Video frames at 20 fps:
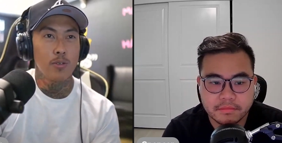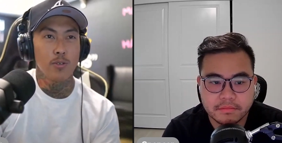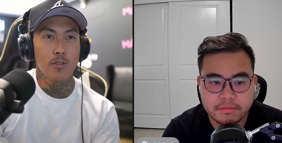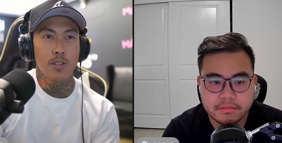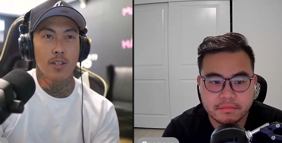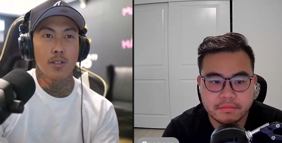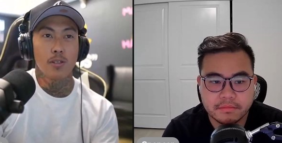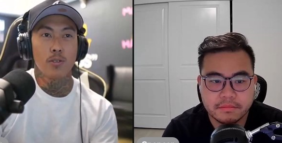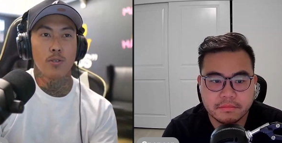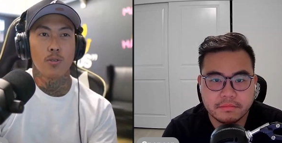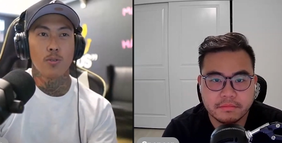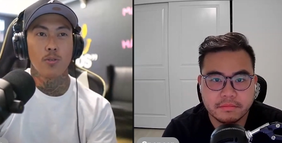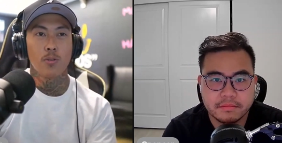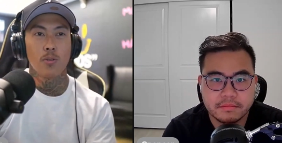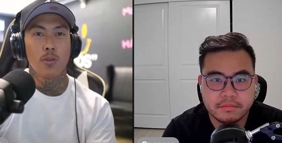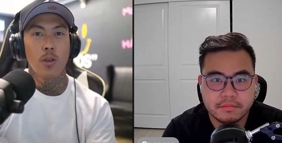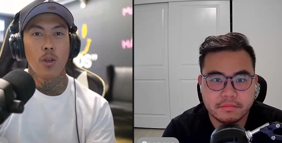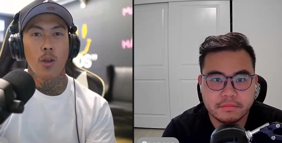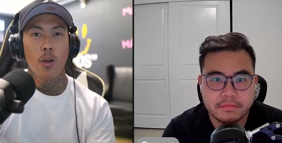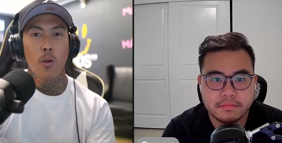Speaker 1: to get to
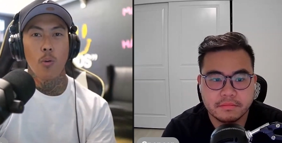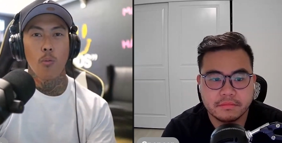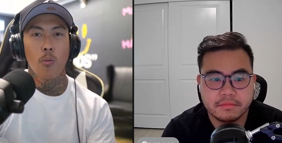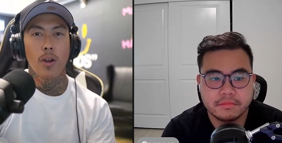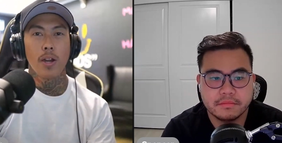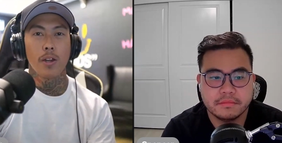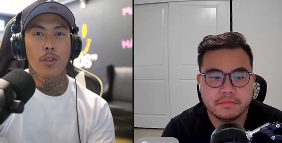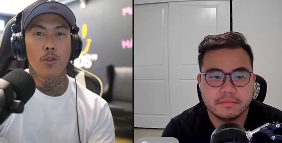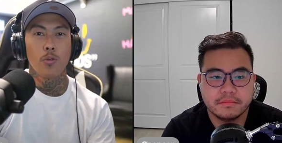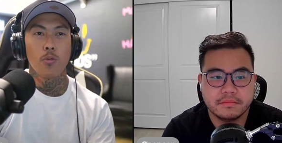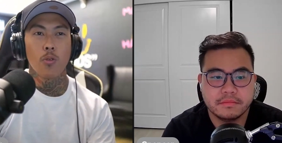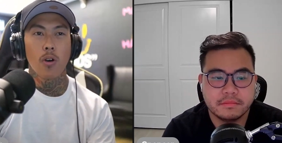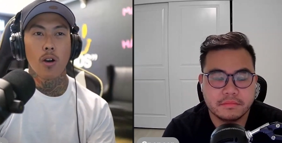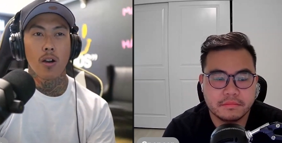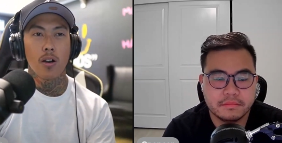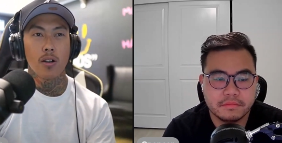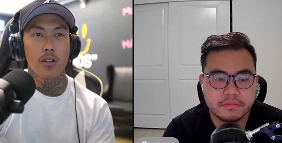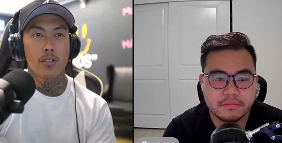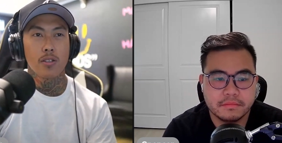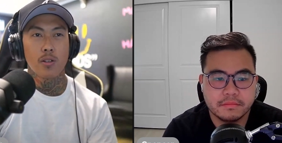where you
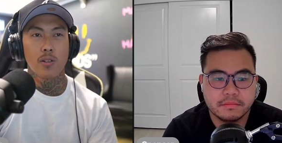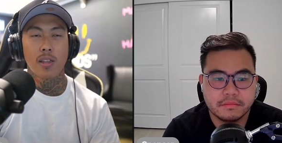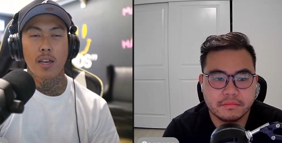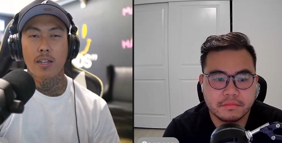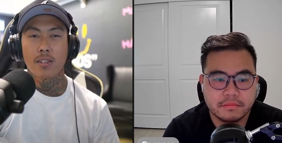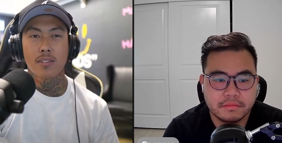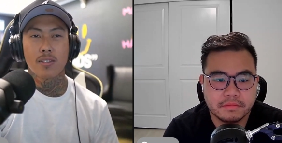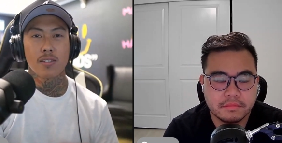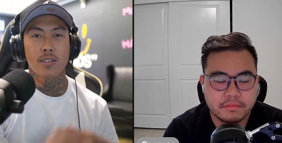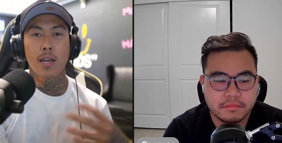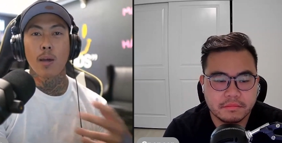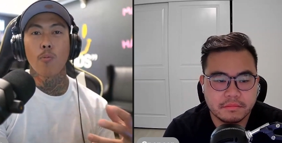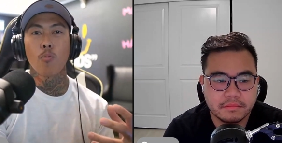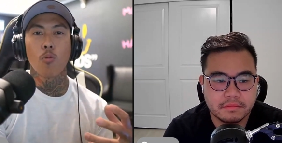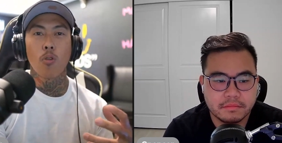are. So like step